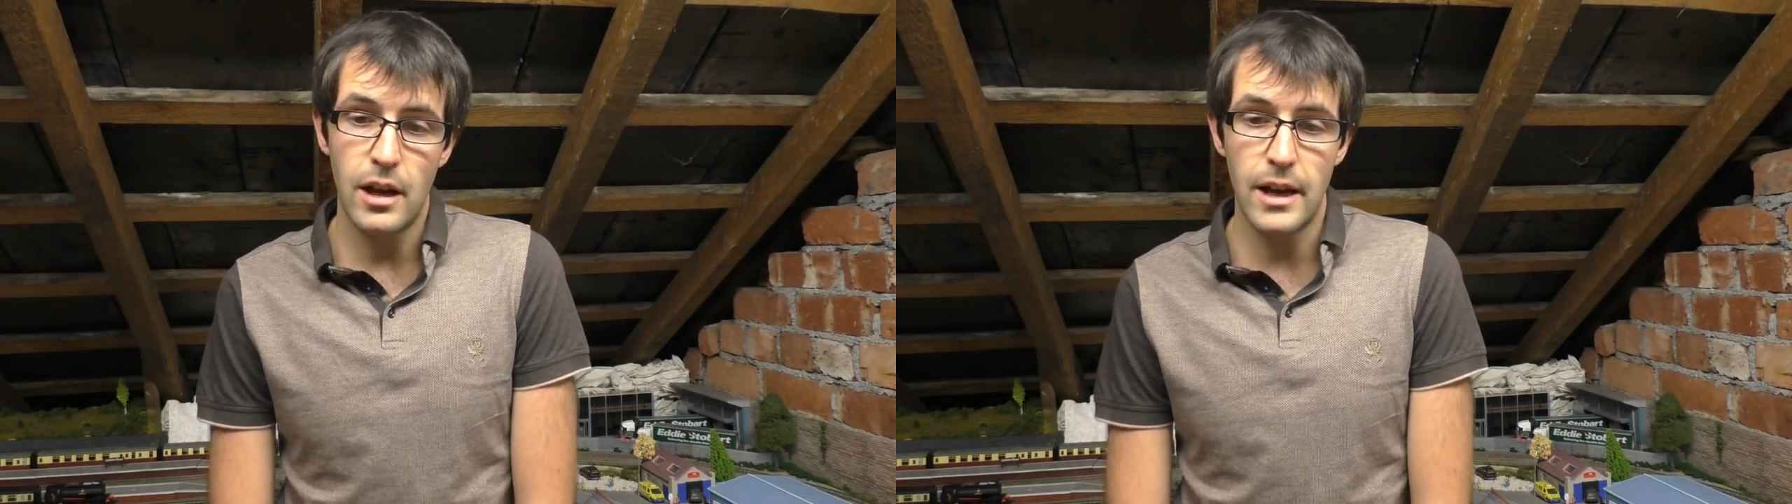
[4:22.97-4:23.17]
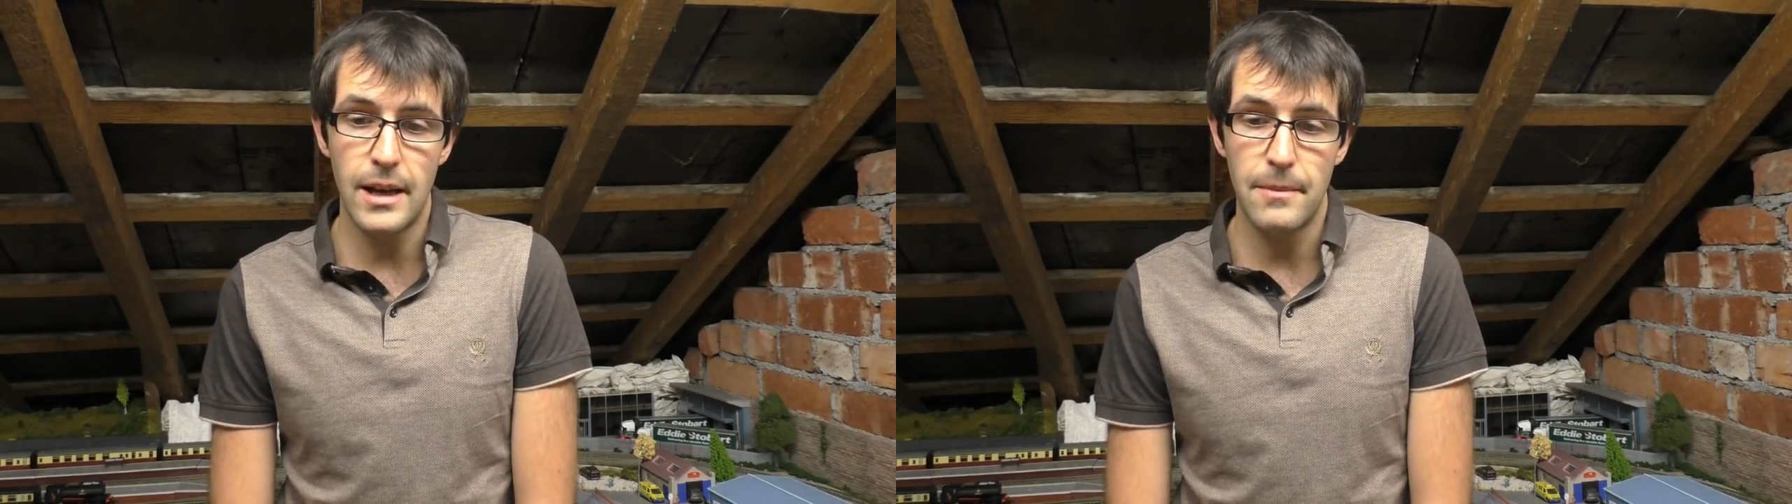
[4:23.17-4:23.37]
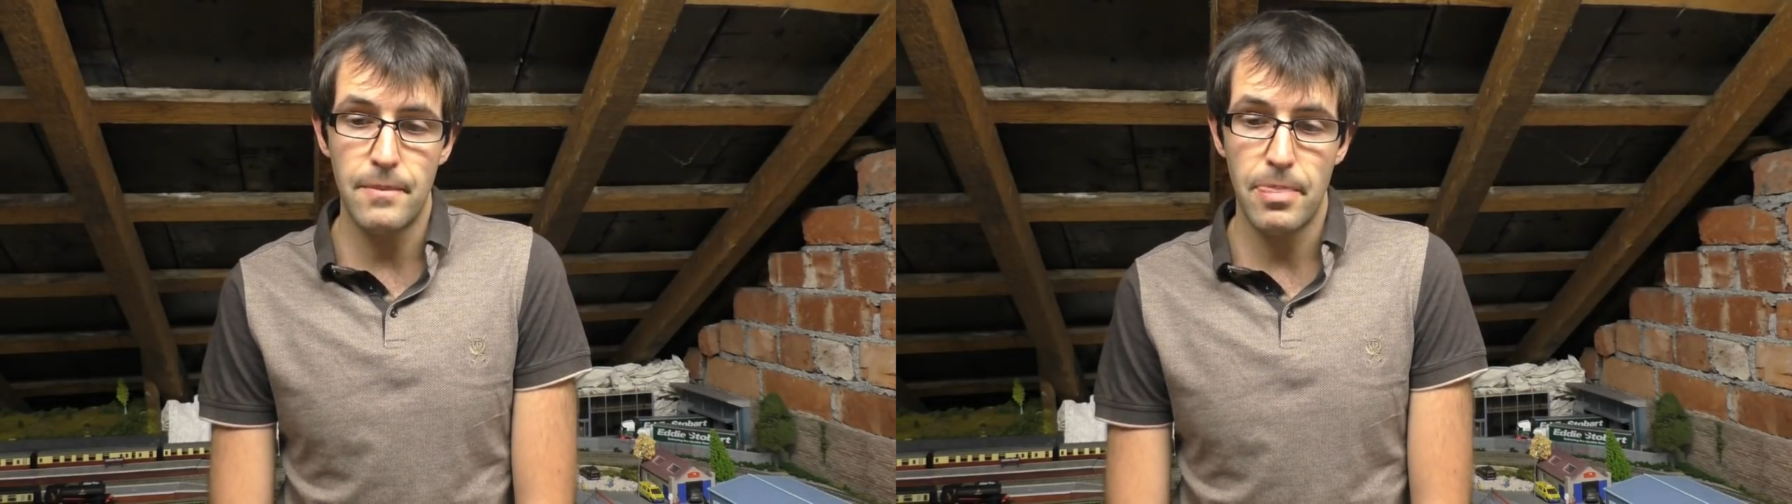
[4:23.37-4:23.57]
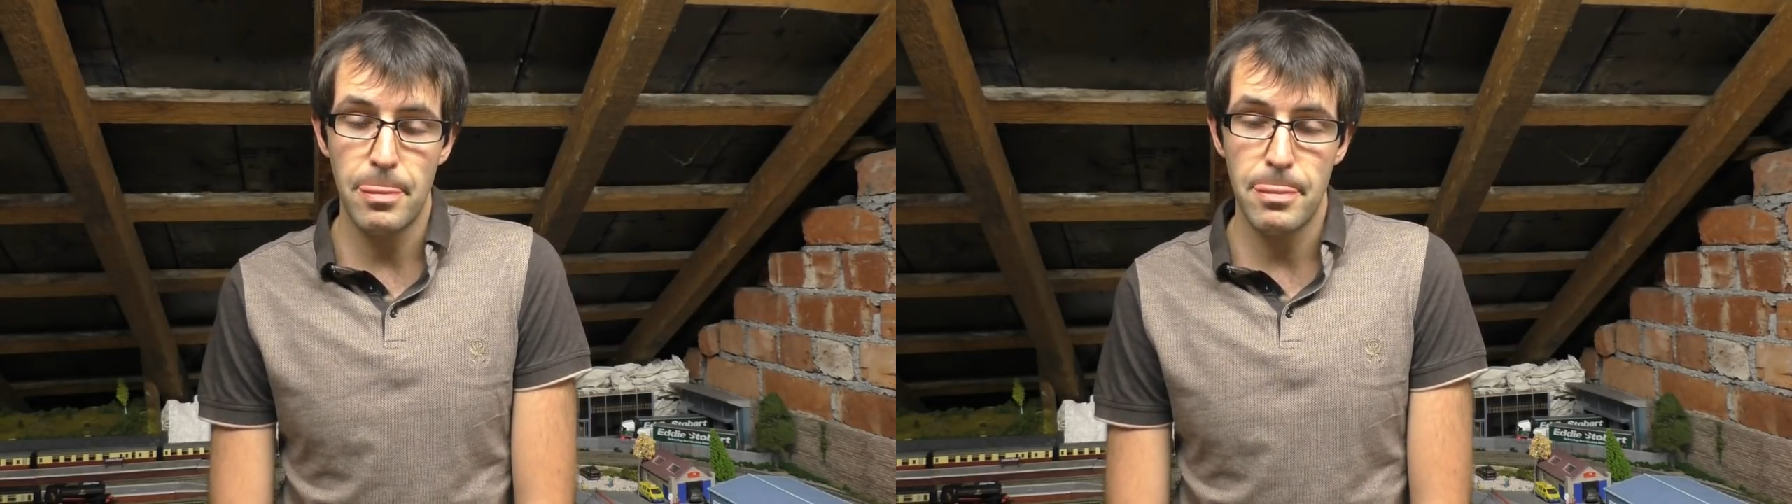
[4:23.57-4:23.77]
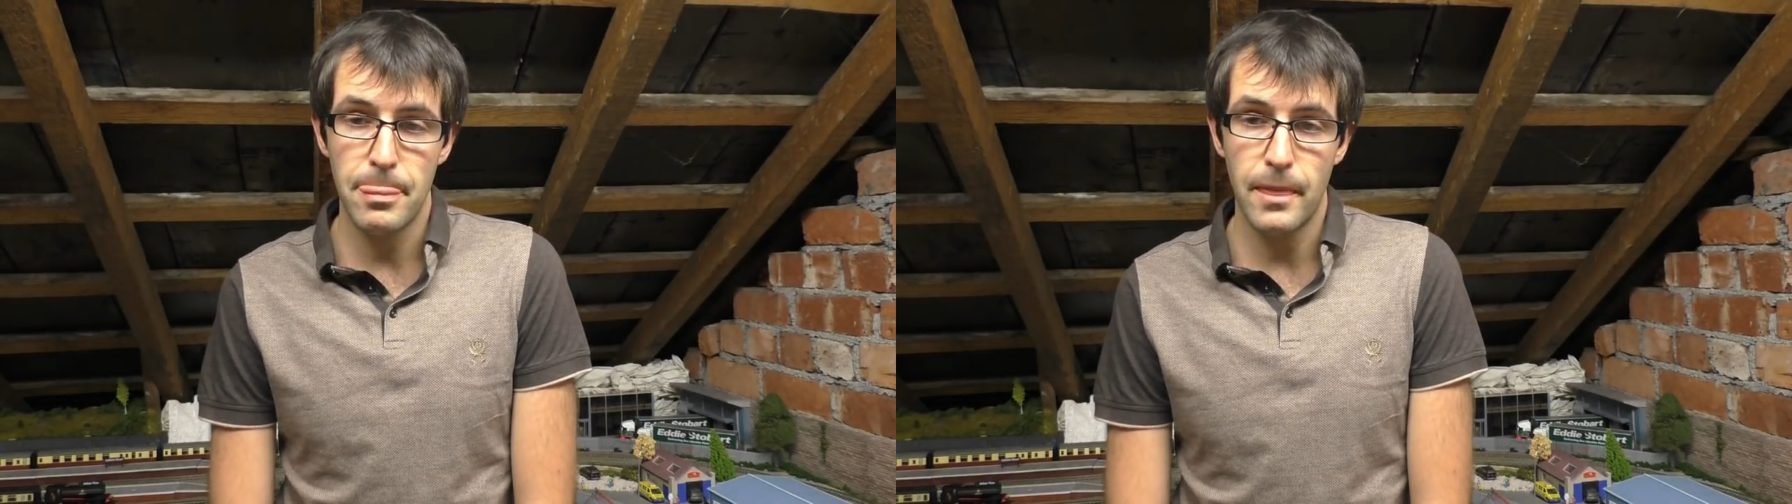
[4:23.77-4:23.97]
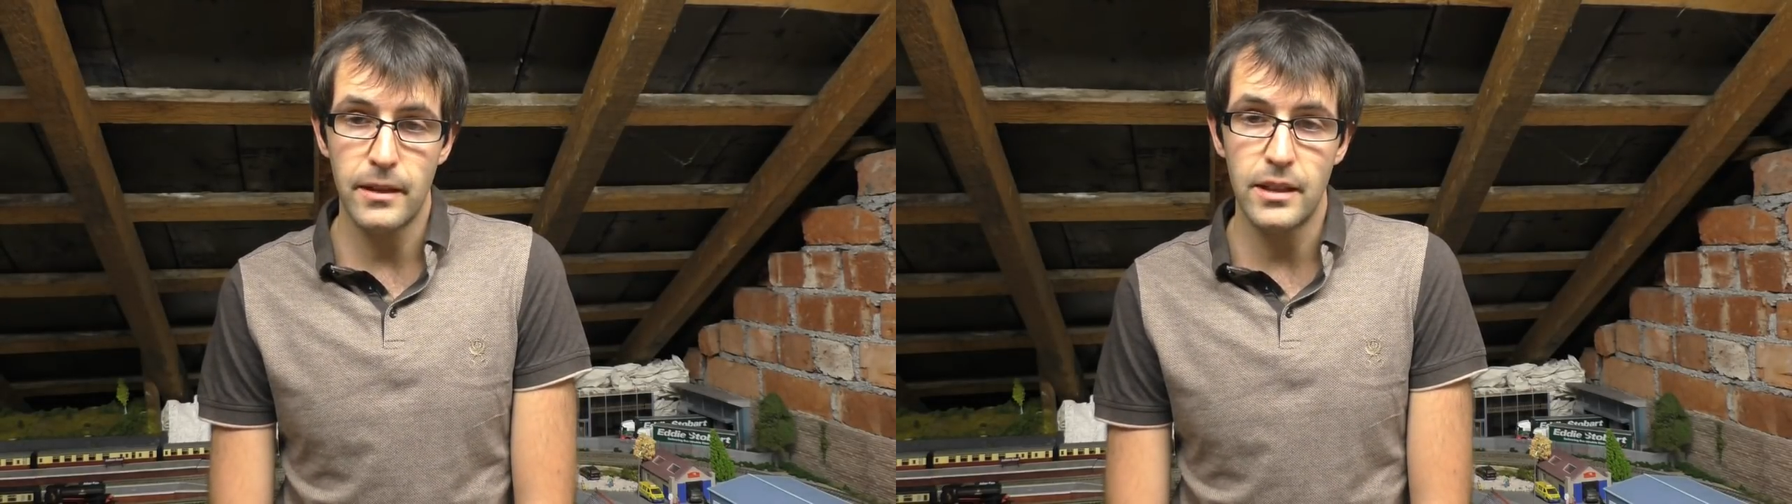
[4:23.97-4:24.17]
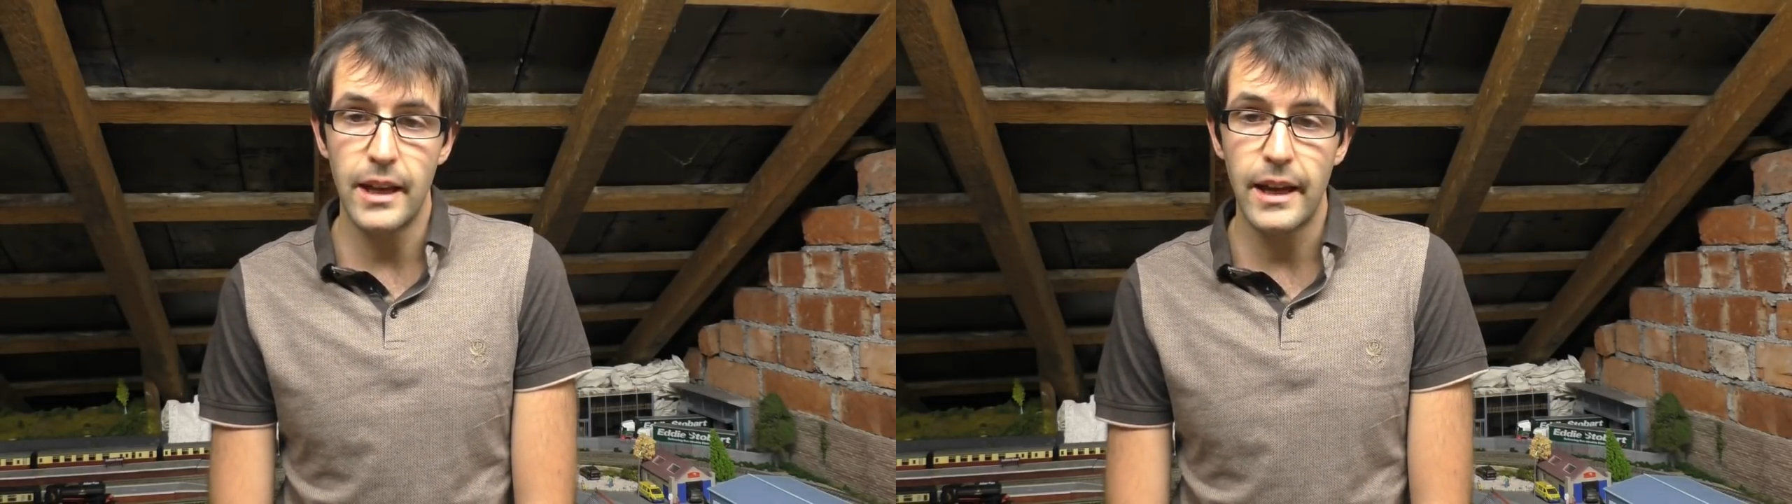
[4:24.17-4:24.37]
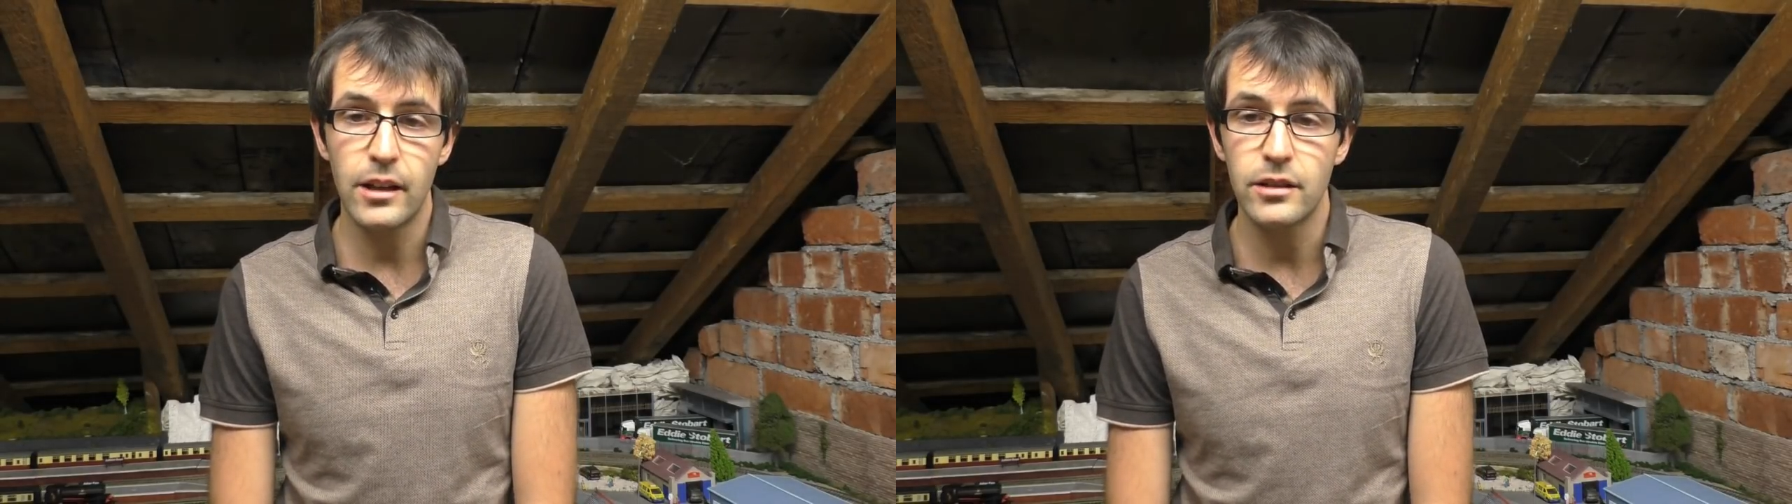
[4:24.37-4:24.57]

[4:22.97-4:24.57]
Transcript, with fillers: Um, yeah,